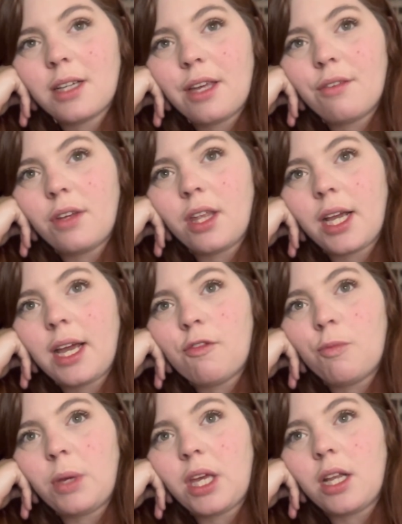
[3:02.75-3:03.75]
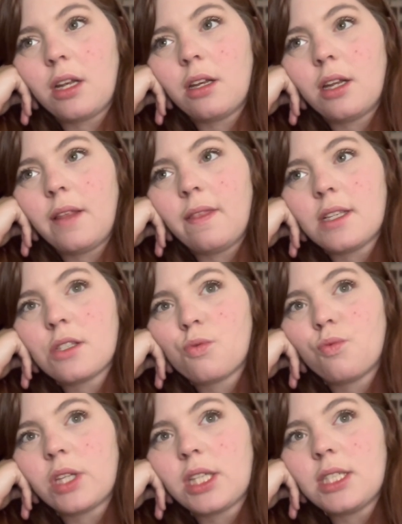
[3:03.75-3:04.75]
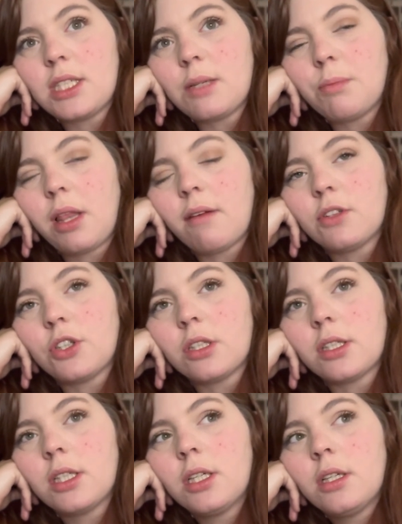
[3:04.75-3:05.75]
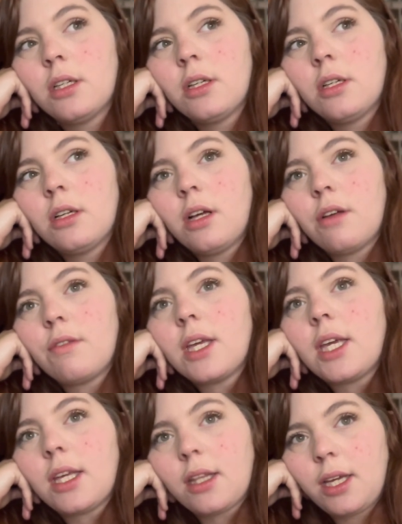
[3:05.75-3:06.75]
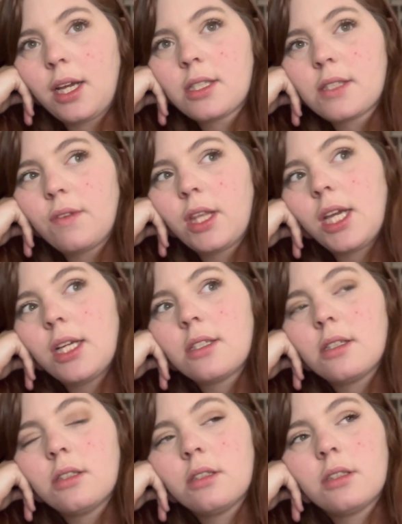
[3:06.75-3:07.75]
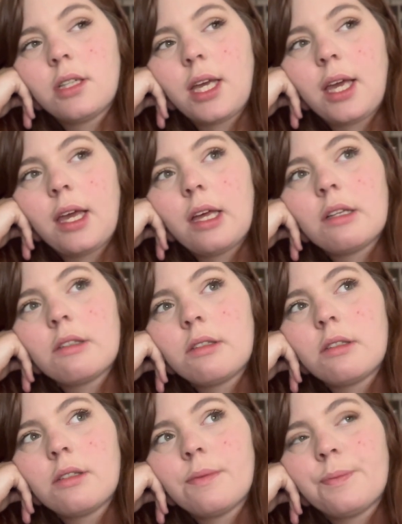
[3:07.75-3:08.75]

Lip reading: I feel like I've been in this really deep level of healing as of late, and